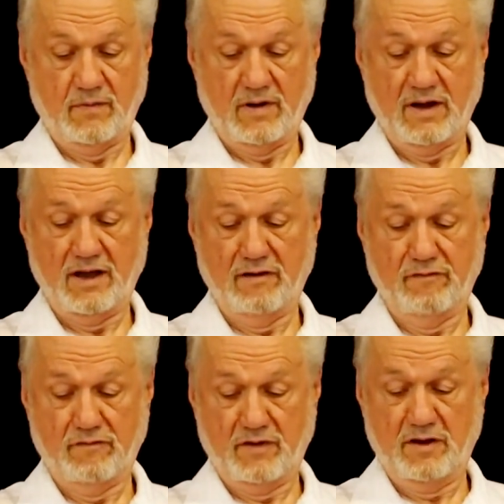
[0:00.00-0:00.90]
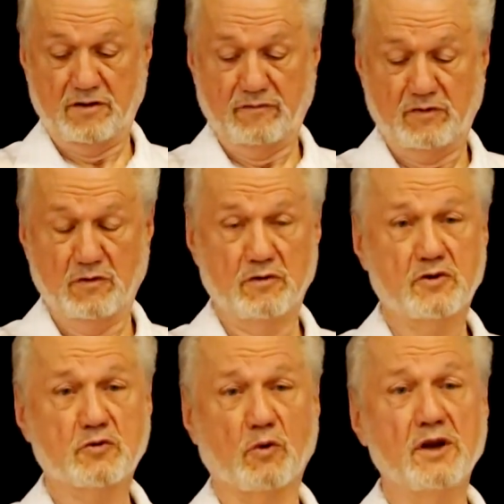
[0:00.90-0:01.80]
I have interviewed
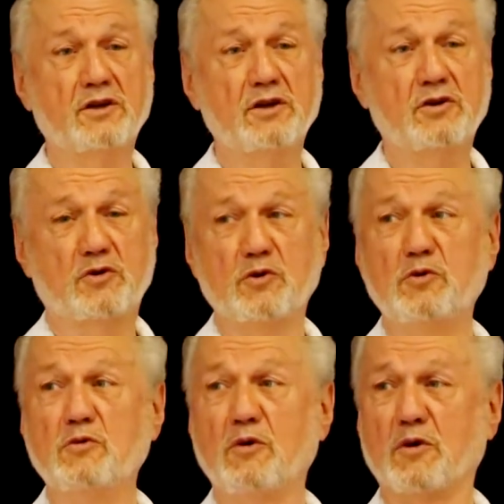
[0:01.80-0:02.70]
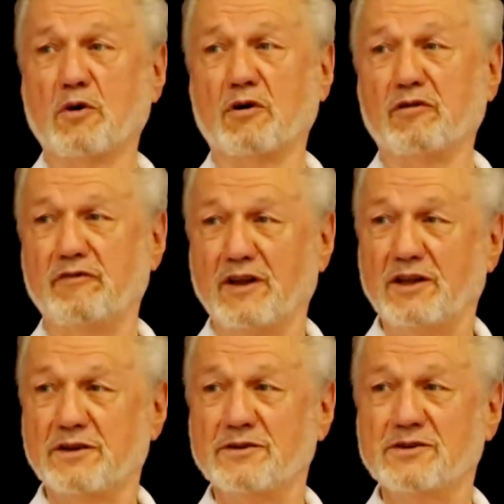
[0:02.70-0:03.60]
22
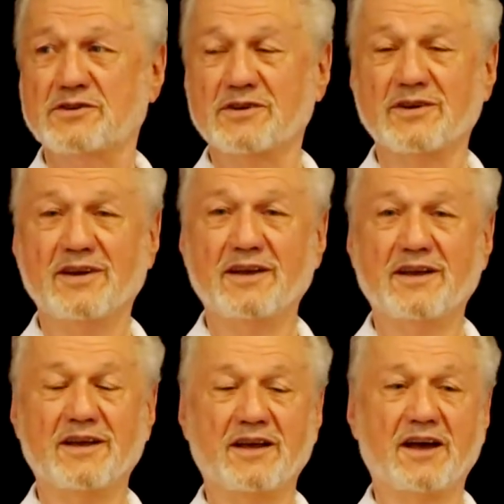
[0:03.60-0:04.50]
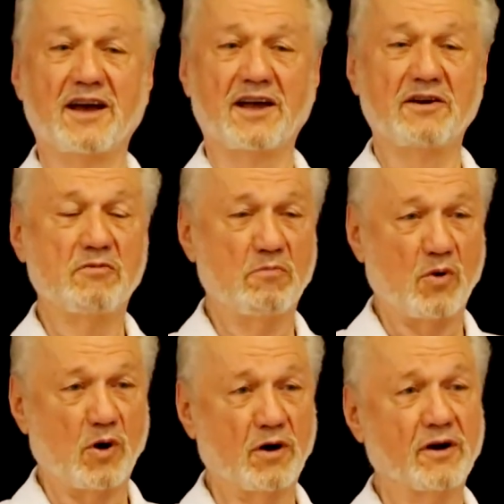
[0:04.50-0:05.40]
Aurovillians, and
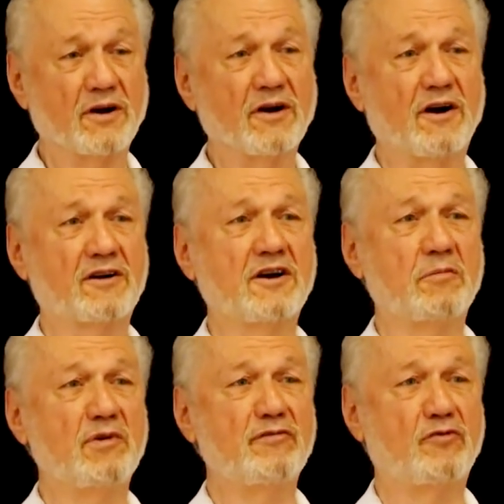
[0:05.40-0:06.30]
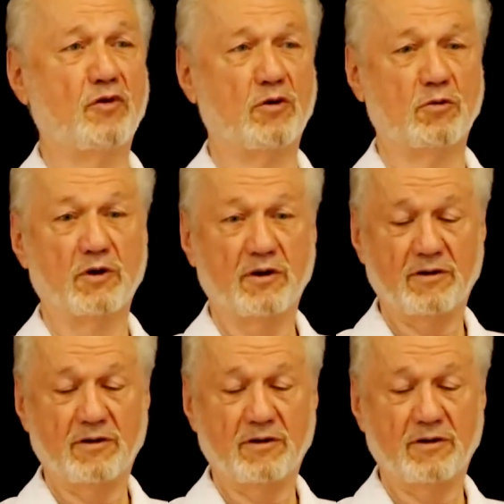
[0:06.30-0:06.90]
more are coming forward.